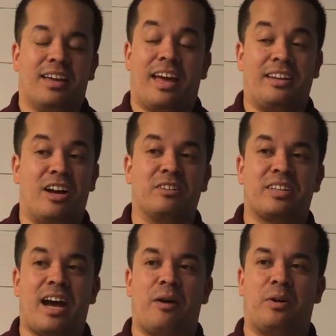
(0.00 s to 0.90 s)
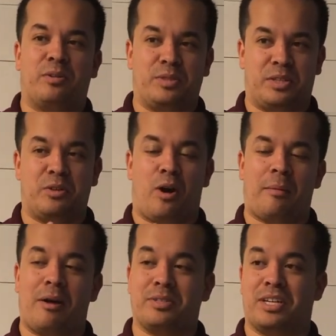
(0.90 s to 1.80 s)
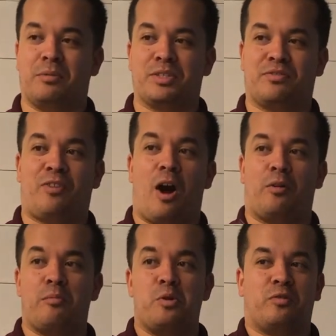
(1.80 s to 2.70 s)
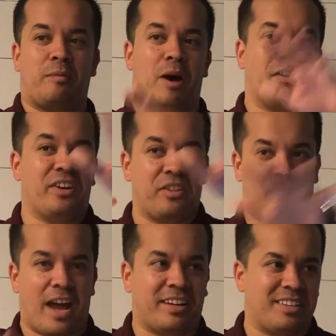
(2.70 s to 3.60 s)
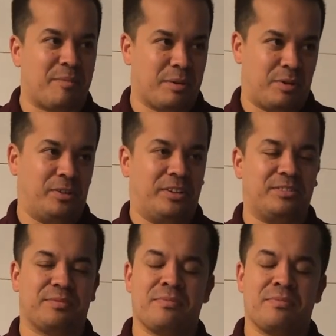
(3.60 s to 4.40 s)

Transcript: and Young Tower was the dorm I was in, was far removed from all the other academic buildings.